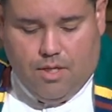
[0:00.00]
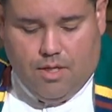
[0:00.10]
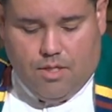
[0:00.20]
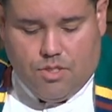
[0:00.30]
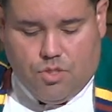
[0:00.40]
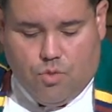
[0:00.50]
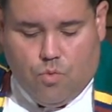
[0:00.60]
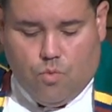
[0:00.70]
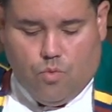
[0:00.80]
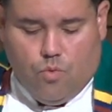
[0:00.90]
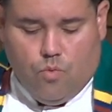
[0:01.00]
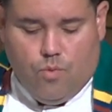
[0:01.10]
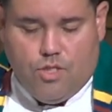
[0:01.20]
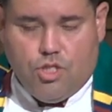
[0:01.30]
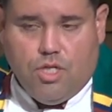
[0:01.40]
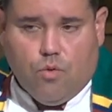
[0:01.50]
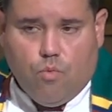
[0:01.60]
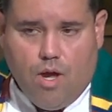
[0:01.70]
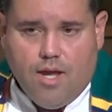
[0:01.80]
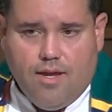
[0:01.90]
So, when she
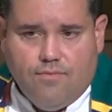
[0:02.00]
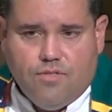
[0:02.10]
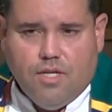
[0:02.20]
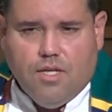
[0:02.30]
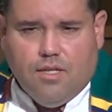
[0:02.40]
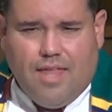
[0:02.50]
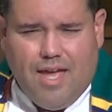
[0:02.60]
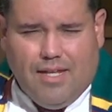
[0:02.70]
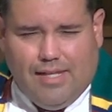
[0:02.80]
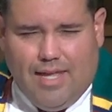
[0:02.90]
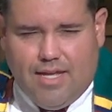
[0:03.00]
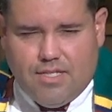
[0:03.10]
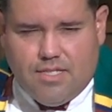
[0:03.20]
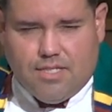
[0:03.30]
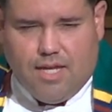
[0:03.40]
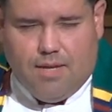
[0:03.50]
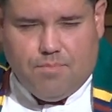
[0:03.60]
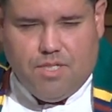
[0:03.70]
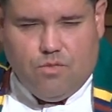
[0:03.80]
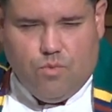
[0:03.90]
arrived, that landscape
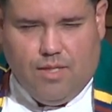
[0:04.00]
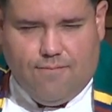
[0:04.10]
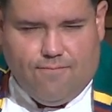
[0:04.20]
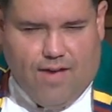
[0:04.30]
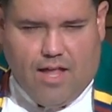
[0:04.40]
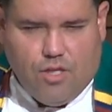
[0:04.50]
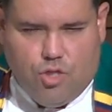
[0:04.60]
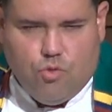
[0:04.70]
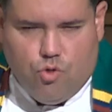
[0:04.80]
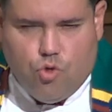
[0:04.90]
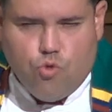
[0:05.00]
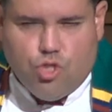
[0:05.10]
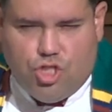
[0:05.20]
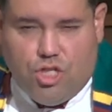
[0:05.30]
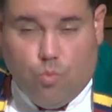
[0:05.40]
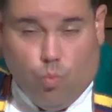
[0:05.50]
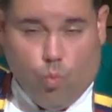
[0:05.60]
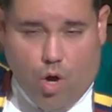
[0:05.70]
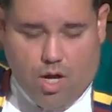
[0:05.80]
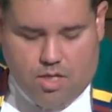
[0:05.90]
didn't really value who she
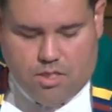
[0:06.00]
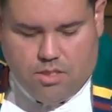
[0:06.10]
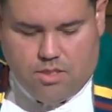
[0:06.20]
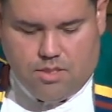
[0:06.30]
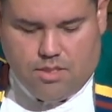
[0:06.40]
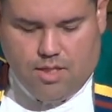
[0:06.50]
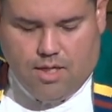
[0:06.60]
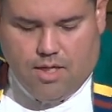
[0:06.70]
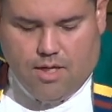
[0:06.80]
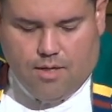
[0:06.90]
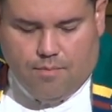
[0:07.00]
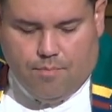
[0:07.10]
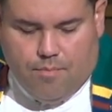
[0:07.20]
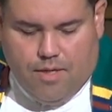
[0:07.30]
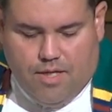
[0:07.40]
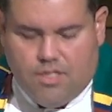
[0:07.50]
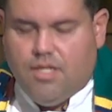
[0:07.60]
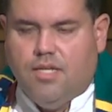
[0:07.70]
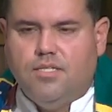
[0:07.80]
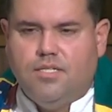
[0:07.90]
was. It
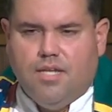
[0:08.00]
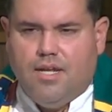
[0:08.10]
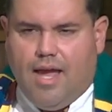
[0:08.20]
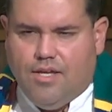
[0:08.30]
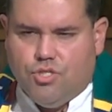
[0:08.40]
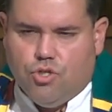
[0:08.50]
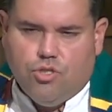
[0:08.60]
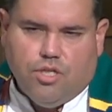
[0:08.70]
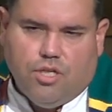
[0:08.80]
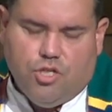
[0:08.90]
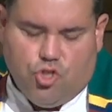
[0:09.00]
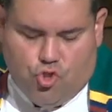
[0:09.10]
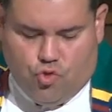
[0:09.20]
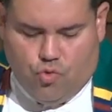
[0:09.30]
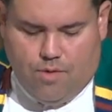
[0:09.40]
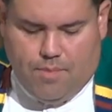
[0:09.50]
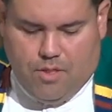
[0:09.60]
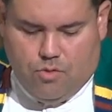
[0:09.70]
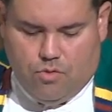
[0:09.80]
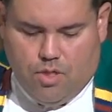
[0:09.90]
instead asked her to
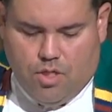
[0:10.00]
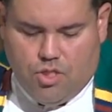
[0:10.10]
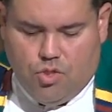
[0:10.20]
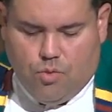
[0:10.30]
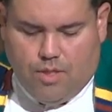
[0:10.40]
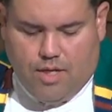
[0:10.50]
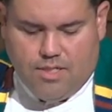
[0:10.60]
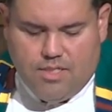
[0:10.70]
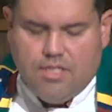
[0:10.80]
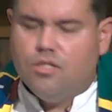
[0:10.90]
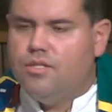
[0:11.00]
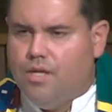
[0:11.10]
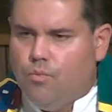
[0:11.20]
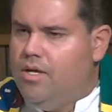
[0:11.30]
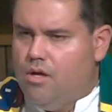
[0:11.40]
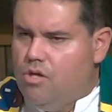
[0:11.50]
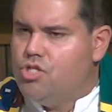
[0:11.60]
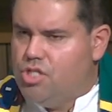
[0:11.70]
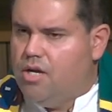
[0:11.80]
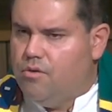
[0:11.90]
contribute to an ideal that we all
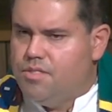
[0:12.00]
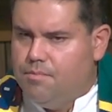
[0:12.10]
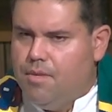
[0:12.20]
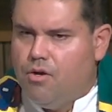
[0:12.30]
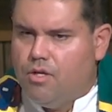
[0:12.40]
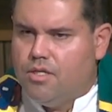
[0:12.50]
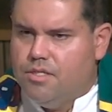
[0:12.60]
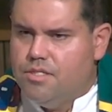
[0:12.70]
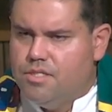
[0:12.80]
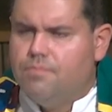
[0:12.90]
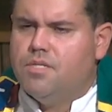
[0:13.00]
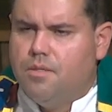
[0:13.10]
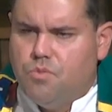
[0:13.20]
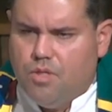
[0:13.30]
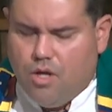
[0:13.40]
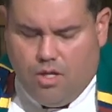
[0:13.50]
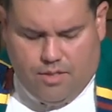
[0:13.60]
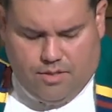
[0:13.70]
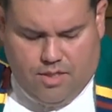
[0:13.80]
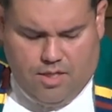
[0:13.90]
share as Americans. Sometimes we call it
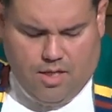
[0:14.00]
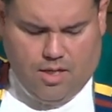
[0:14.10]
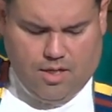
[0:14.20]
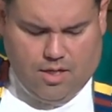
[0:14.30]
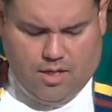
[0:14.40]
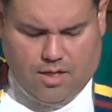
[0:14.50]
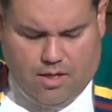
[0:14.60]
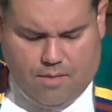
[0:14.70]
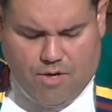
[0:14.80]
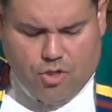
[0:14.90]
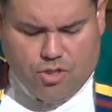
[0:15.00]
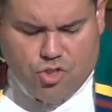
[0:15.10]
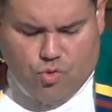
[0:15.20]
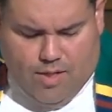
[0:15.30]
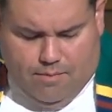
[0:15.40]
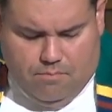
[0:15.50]
the uh, American dream.